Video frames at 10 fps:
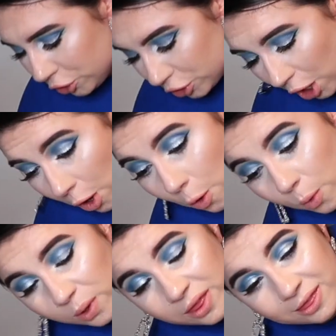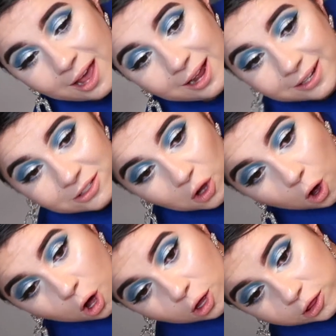So that is
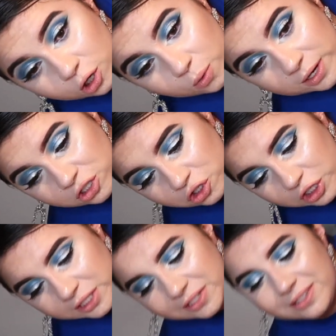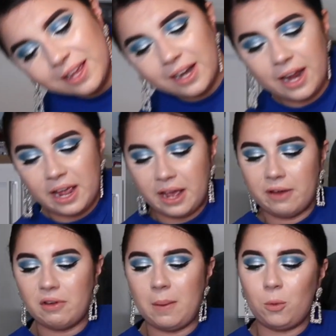all the questions that I
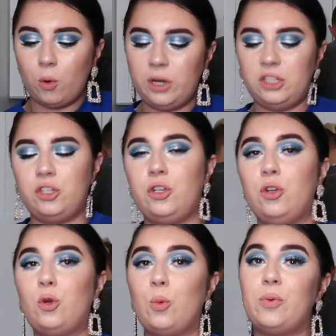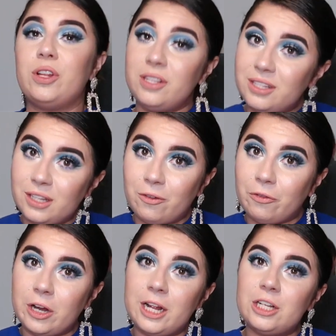have. I'm going to put this in the
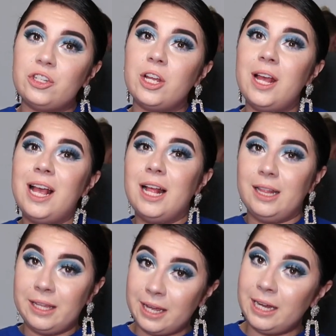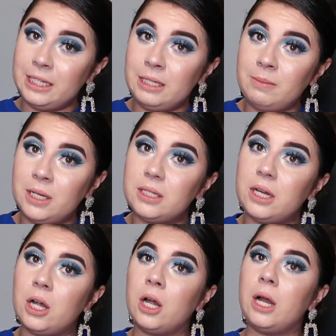fridge. Let Casey make
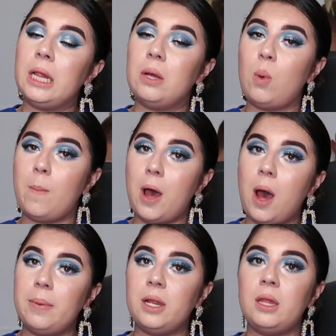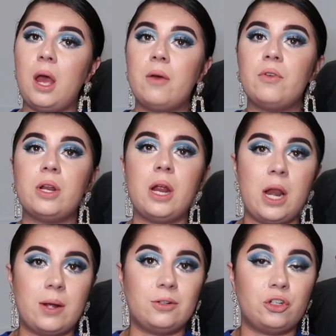dinner and then we'll pop it in the oven and
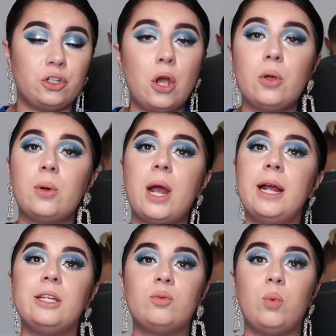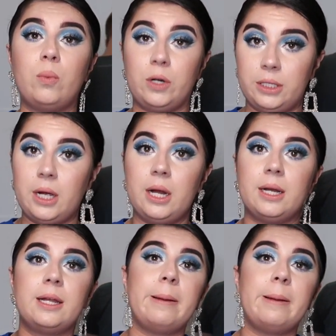I will show you guys when we're done